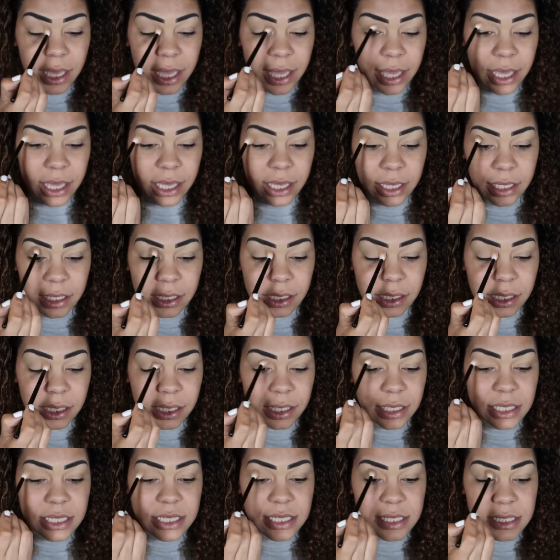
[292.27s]
and
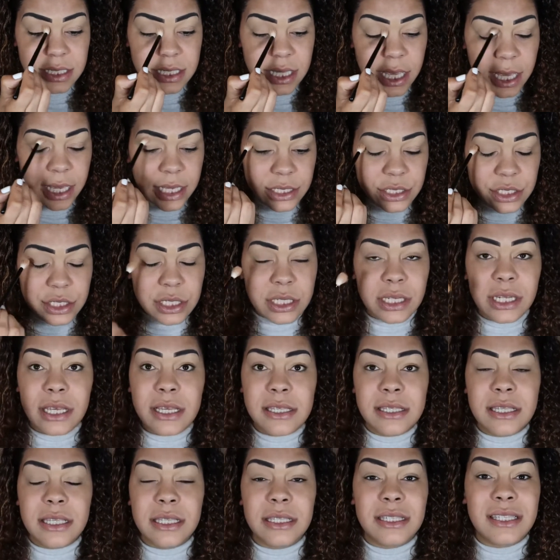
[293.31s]
Nikki said she
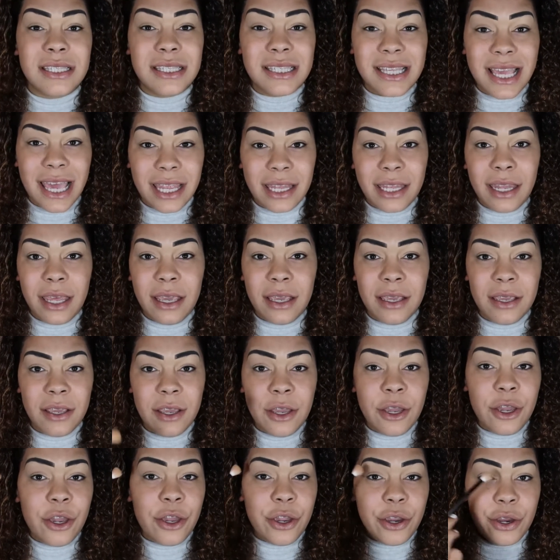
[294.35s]
doesn't set
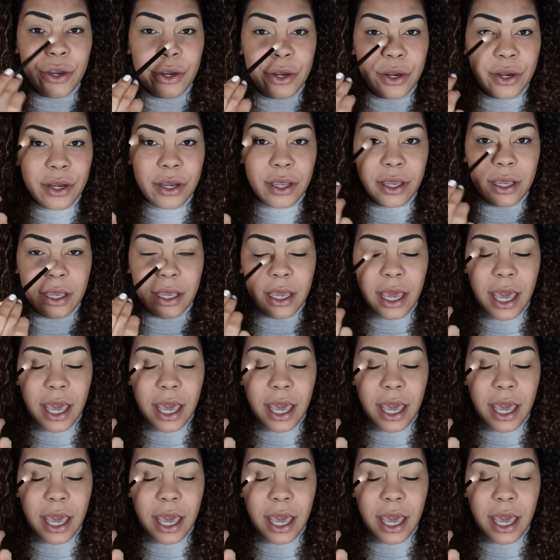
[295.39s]
her